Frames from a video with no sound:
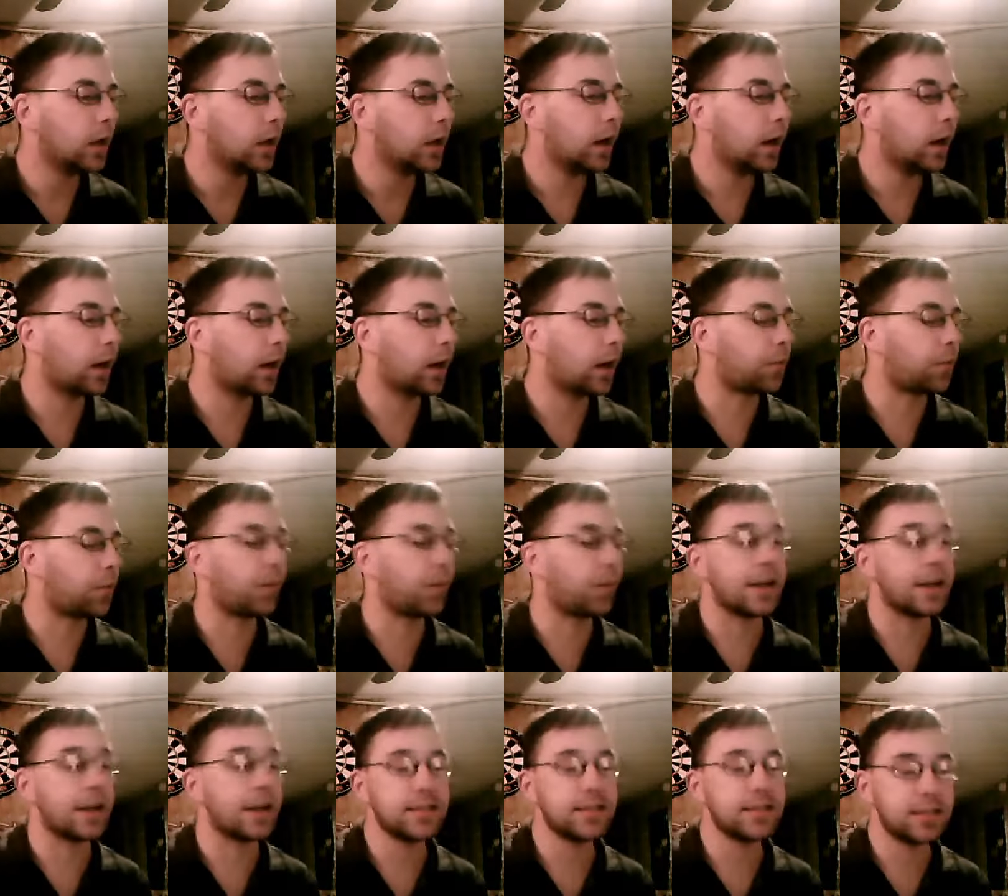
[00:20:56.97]

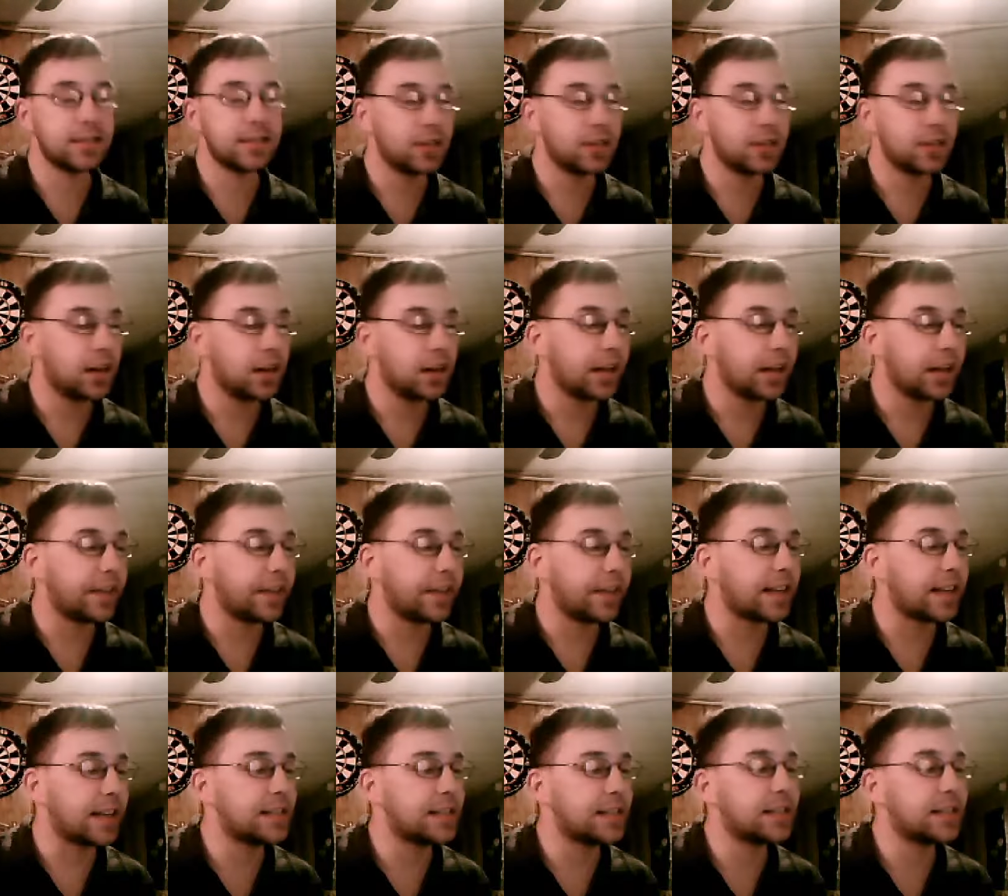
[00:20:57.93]
Race, the
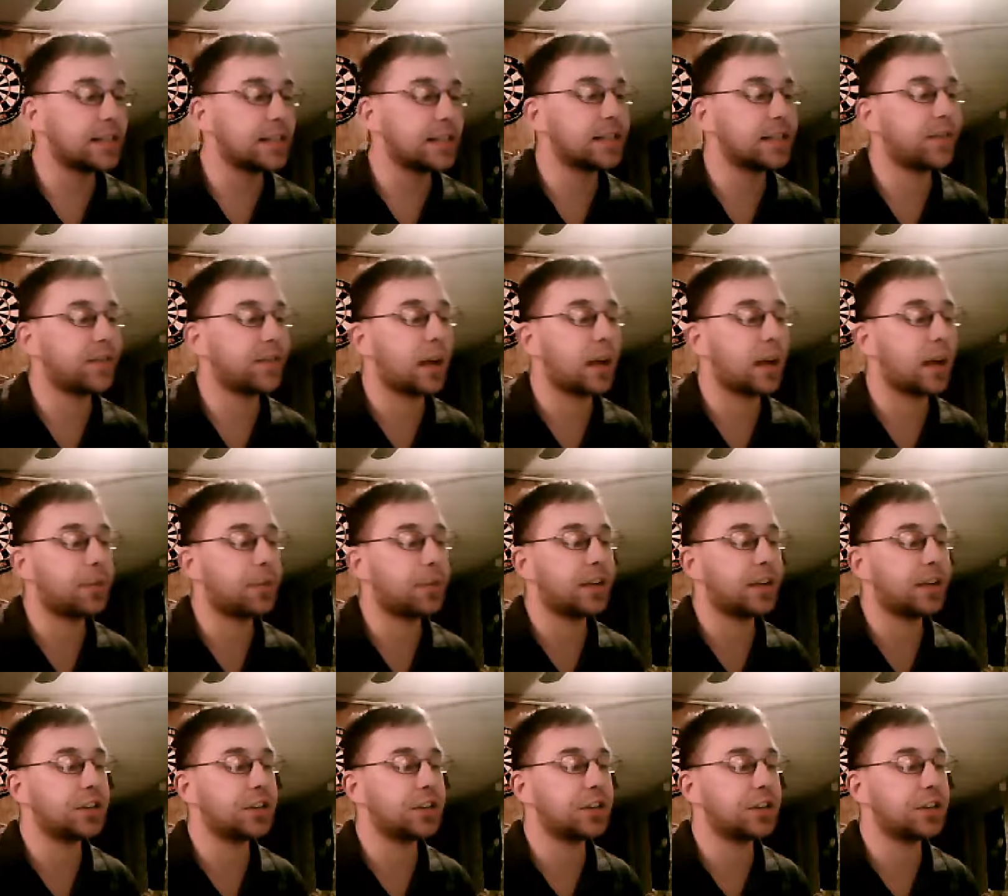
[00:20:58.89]
incidence of
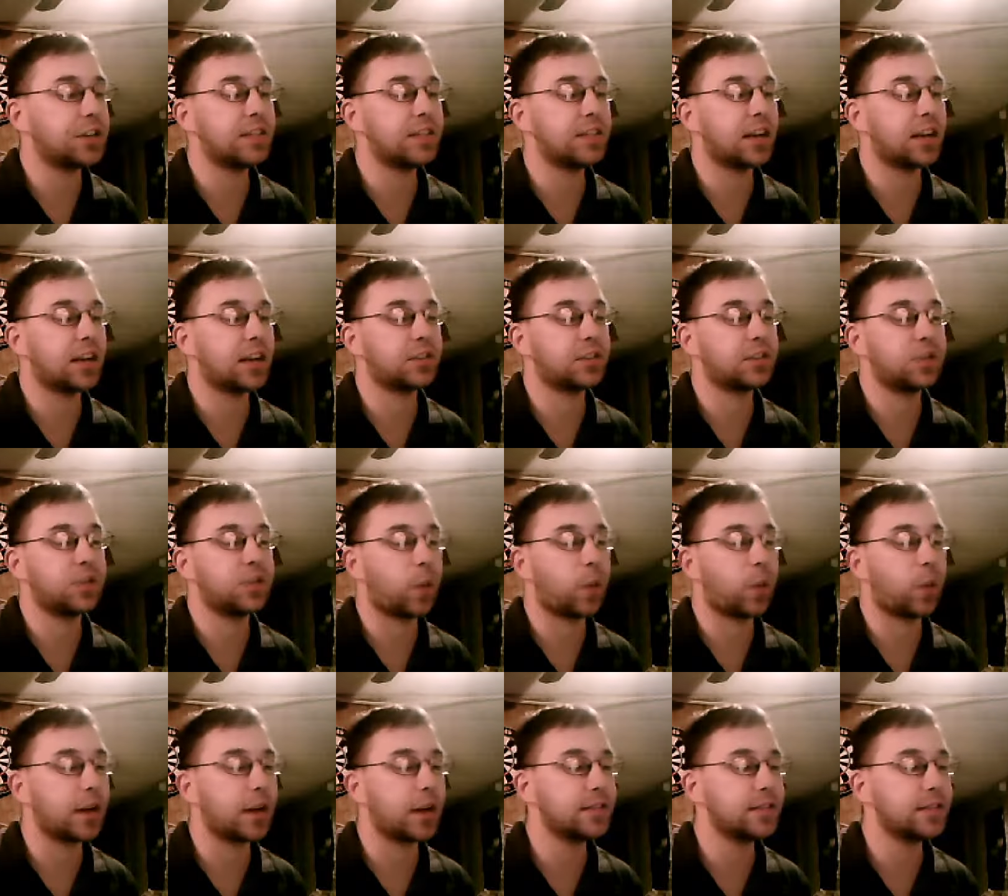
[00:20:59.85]
hypertension is actually
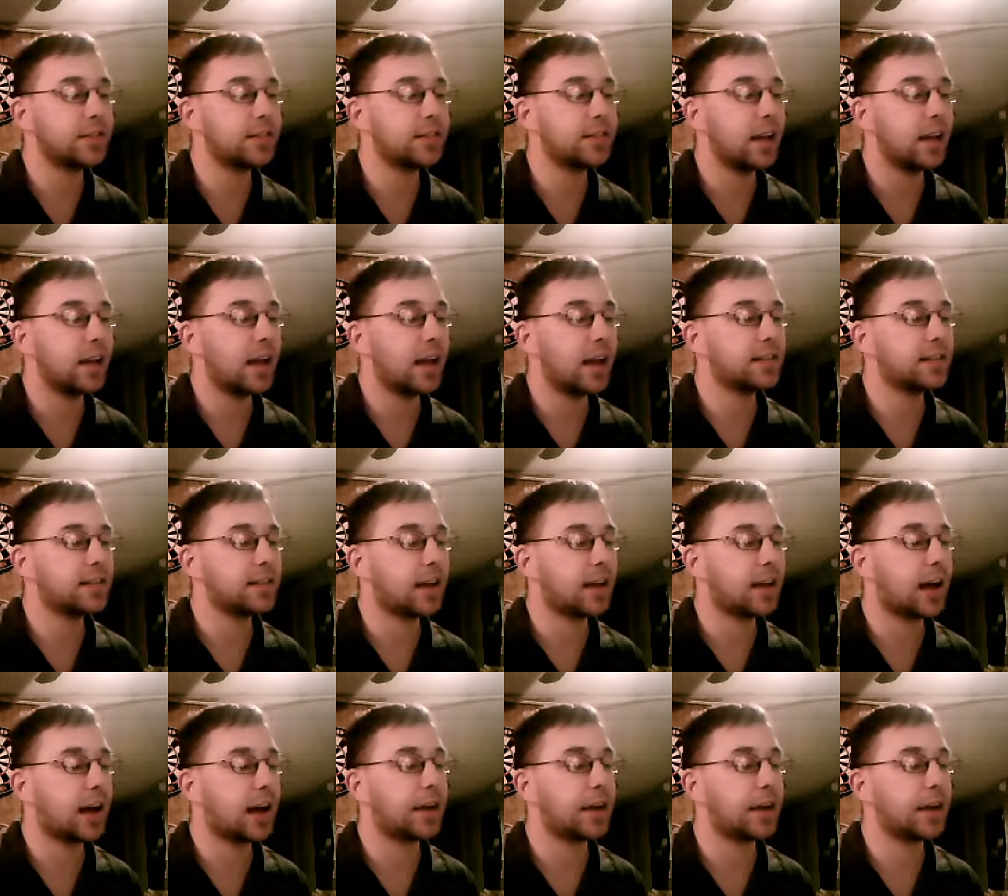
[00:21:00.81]
twice as
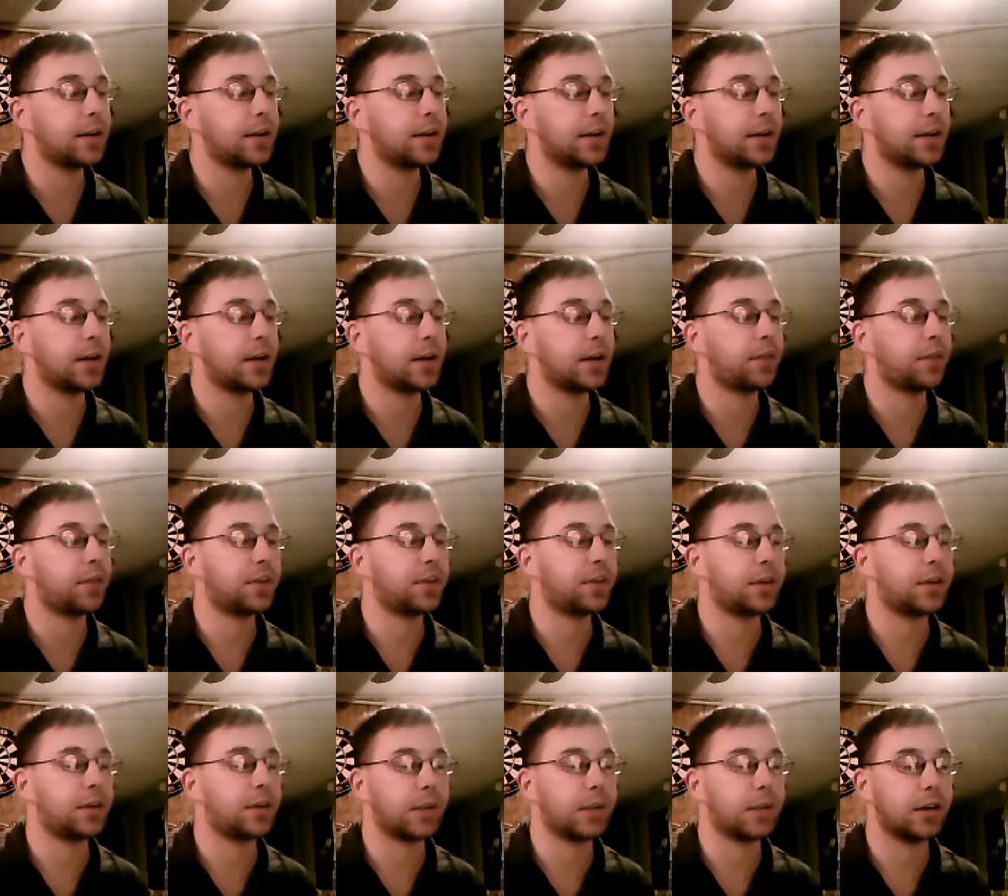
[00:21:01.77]
high in African
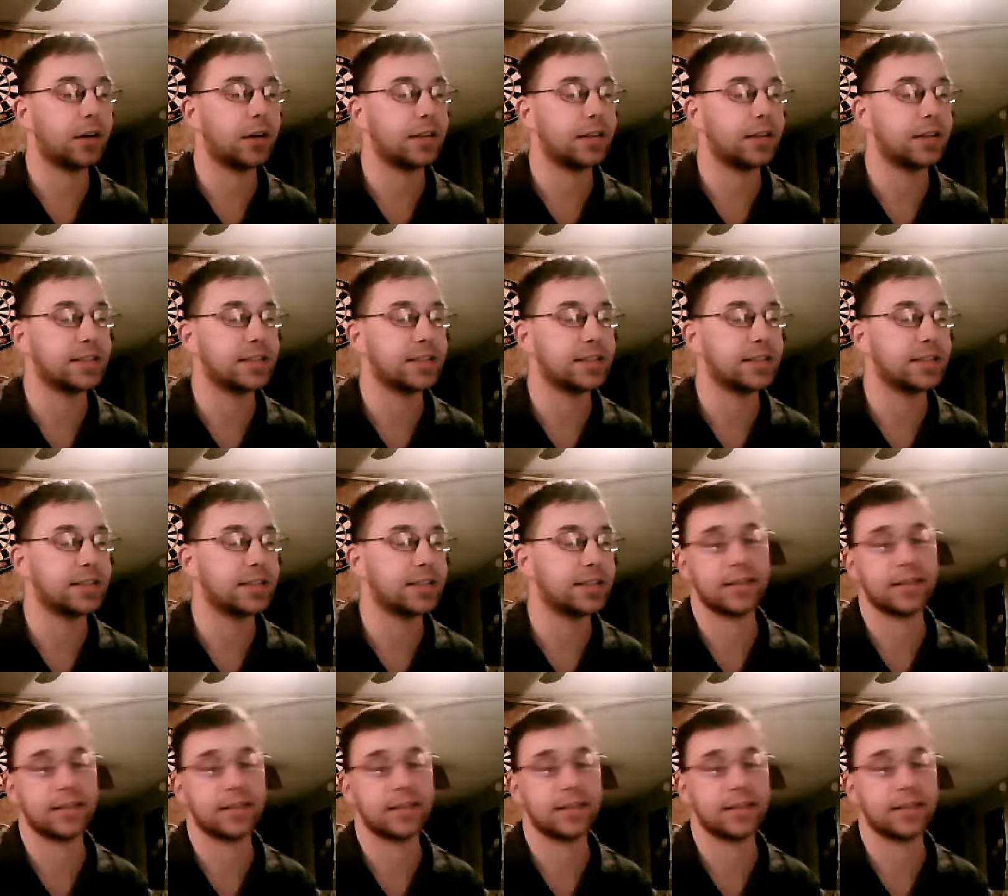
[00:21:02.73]
Americans as in